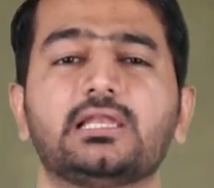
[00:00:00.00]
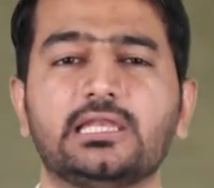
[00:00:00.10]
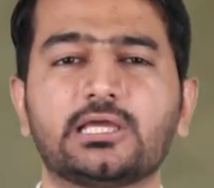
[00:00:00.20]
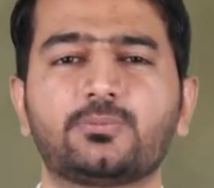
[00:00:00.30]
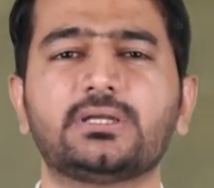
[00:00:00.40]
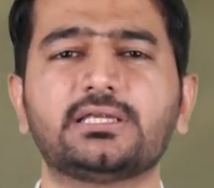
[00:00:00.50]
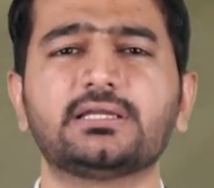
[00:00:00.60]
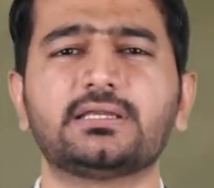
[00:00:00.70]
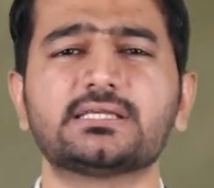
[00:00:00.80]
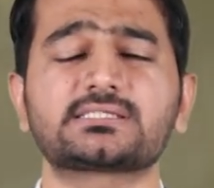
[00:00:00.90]

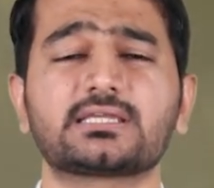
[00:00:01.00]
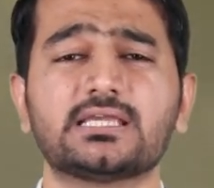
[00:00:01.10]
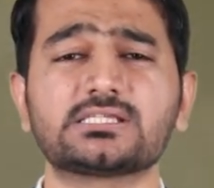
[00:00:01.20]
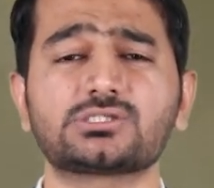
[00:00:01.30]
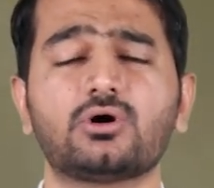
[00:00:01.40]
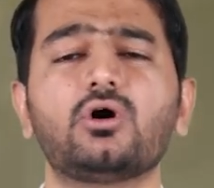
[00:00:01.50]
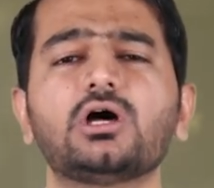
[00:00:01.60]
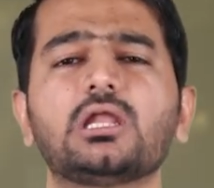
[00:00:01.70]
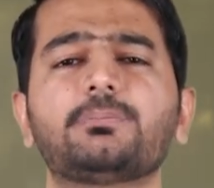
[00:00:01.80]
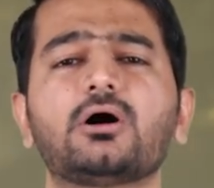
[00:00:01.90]
Liquidity risk is
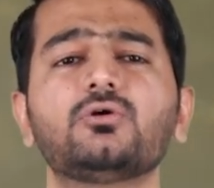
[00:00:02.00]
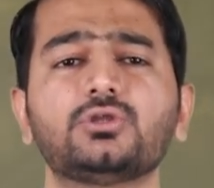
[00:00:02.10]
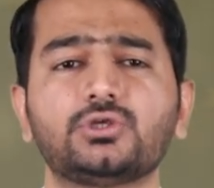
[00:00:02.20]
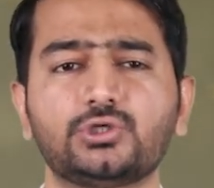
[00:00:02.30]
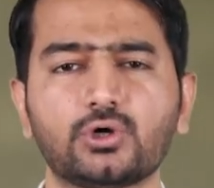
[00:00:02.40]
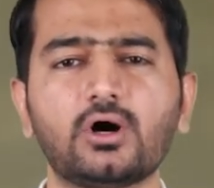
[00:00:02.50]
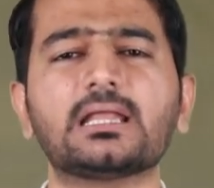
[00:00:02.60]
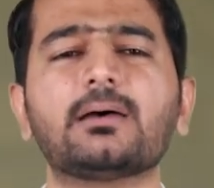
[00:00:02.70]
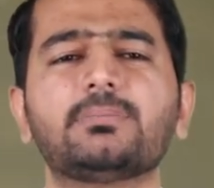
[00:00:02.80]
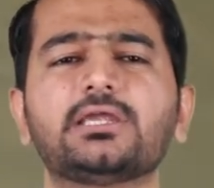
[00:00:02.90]
all about your
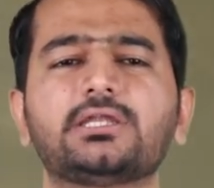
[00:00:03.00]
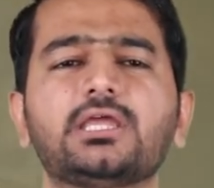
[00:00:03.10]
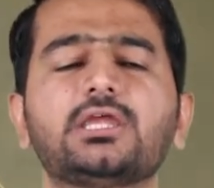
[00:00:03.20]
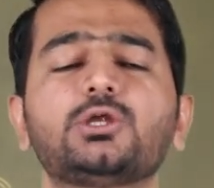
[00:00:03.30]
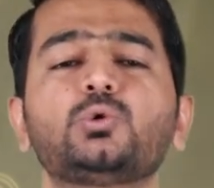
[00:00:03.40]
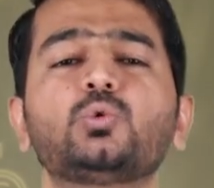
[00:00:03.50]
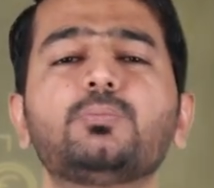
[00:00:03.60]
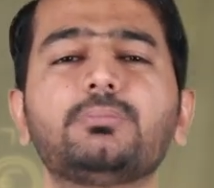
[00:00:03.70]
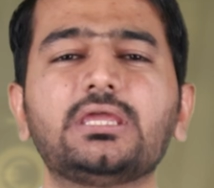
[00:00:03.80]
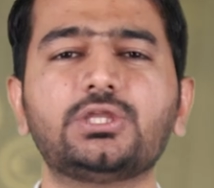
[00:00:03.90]
ability to
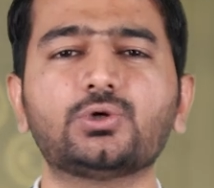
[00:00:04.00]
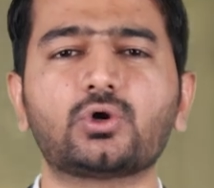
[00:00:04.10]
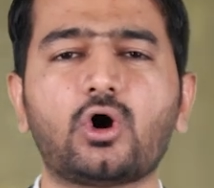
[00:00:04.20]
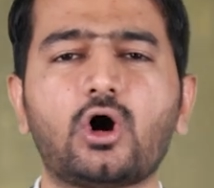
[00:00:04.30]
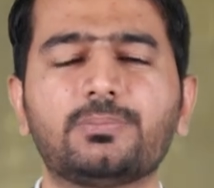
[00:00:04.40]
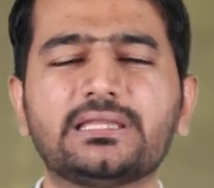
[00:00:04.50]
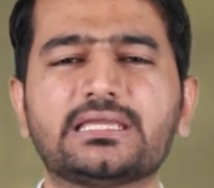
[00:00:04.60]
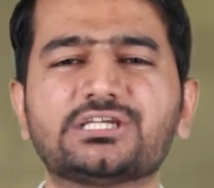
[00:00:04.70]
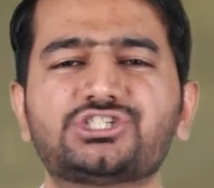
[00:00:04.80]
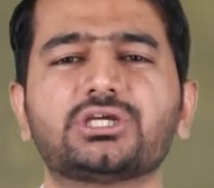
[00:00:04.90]
meet your
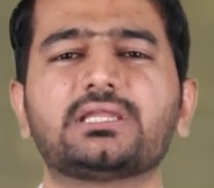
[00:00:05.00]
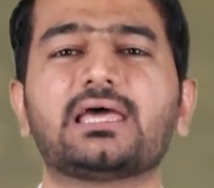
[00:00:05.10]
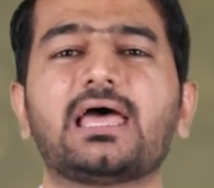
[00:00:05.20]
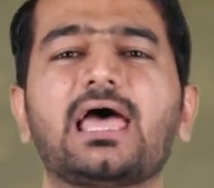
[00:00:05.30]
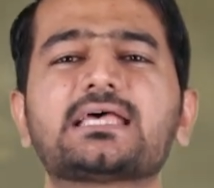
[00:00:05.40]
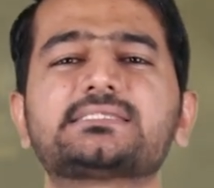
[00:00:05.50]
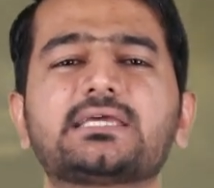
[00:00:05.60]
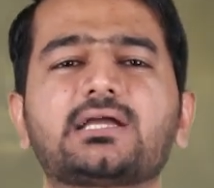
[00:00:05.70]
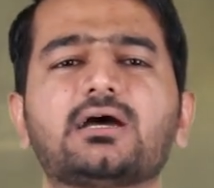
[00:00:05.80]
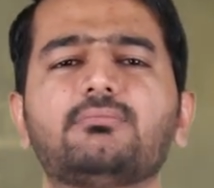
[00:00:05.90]
obligation as
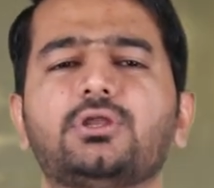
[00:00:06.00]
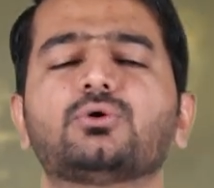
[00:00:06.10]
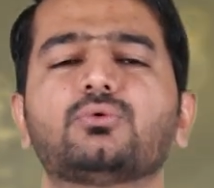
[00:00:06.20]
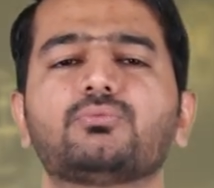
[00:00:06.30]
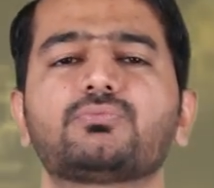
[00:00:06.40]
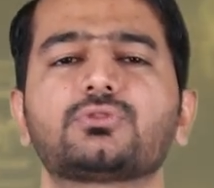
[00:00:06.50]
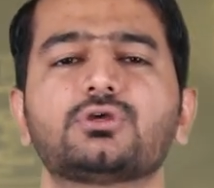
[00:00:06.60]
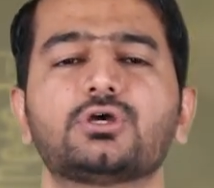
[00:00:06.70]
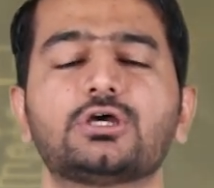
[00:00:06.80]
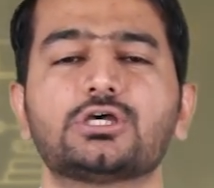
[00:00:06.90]
they come due.
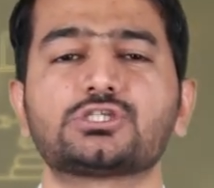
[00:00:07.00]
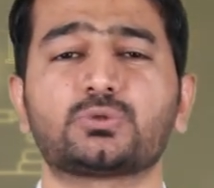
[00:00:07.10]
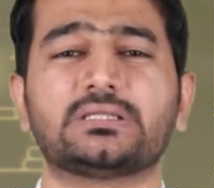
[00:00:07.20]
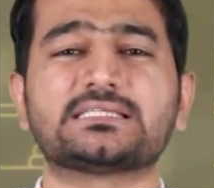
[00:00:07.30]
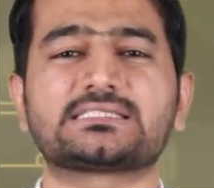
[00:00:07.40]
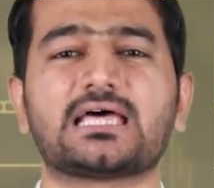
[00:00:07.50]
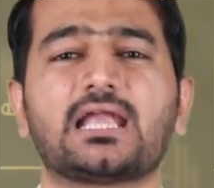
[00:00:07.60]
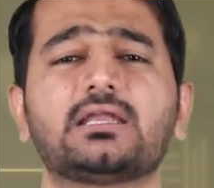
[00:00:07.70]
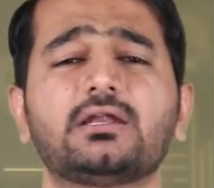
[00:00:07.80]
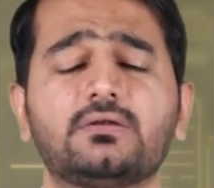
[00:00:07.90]
So the
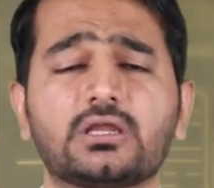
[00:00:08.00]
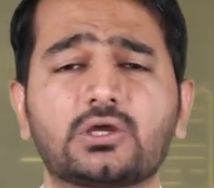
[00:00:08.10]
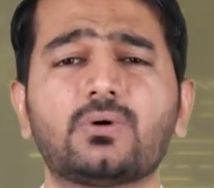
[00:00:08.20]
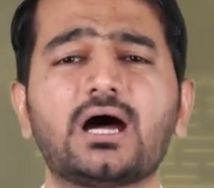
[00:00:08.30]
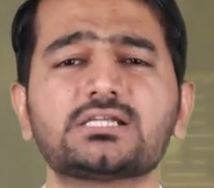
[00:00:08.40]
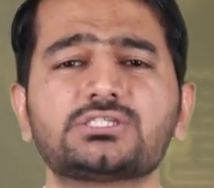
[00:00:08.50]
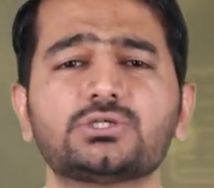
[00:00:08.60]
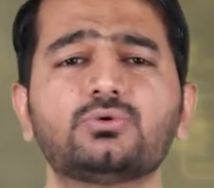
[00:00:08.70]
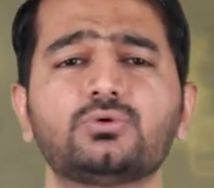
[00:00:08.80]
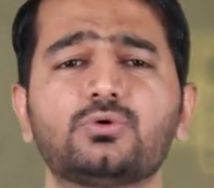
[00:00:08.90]
standard requires
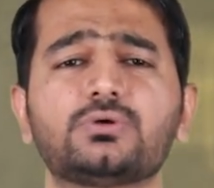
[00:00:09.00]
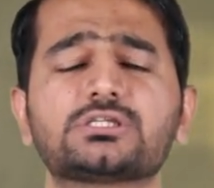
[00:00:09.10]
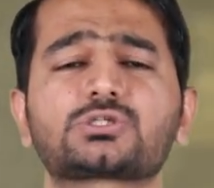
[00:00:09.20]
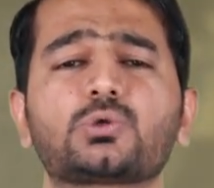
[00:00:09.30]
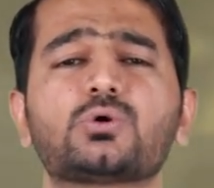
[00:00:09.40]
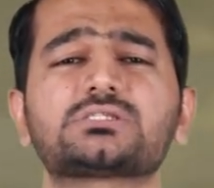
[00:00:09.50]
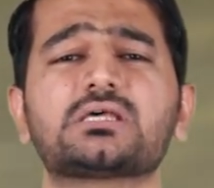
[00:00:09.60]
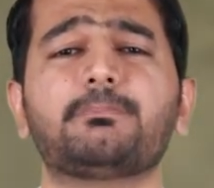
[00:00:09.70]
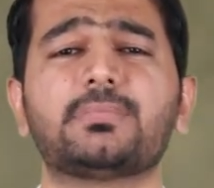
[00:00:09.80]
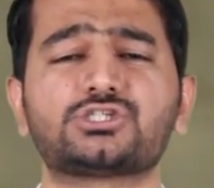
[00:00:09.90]
you to disclose
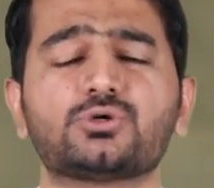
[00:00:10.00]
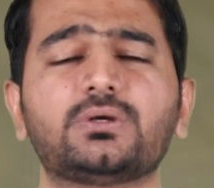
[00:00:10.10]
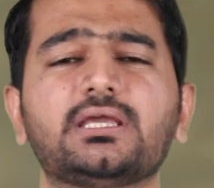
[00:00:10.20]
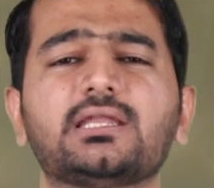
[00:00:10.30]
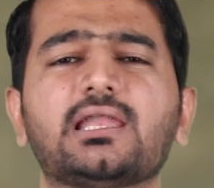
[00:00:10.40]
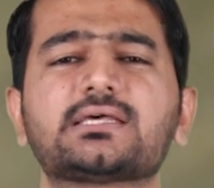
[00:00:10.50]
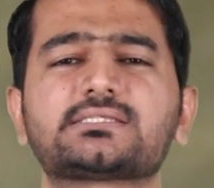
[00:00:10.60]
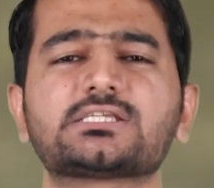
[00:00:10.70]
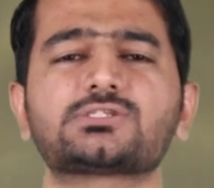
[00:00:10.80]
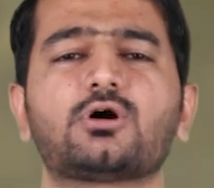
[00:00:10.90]
a maturity
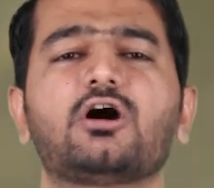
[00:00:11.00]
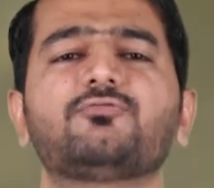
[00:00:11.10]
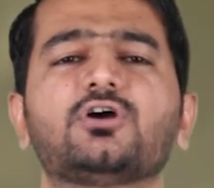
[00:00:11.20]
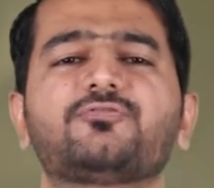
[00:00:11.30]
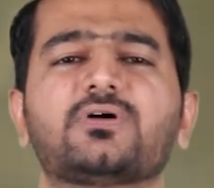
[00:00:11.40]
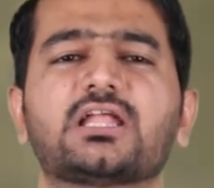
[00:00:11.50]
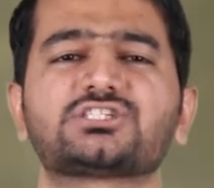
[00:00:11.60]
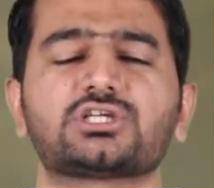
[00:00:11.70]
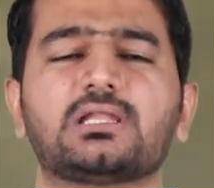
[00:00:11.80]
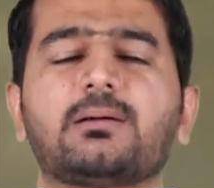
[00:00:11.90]
analysis of your
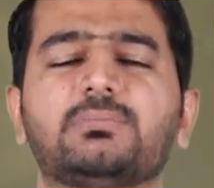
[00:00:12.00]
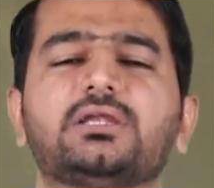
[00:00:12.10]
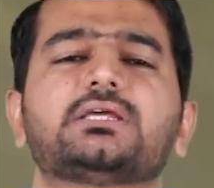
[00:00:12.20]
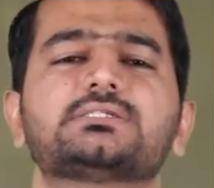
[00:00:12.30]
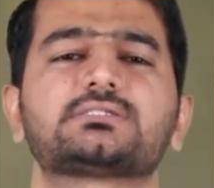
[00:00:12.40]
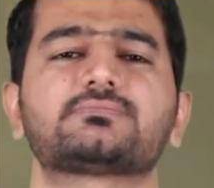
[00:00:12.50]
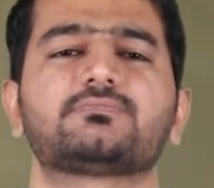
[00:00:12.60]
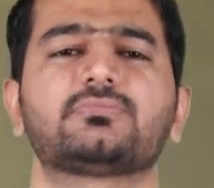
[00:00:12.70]
financial liabilities.